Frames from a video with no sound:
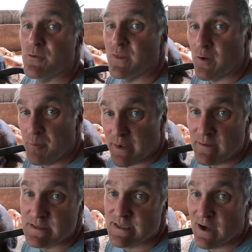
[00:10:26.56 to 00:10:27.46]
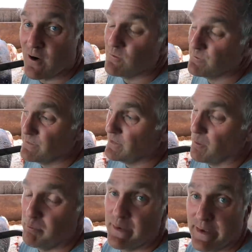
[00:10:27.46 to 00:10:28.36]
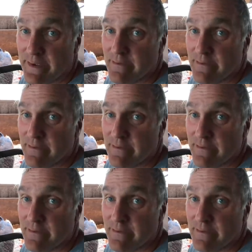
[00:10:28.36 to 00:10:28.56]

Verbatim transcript: when their piglets go. They're big.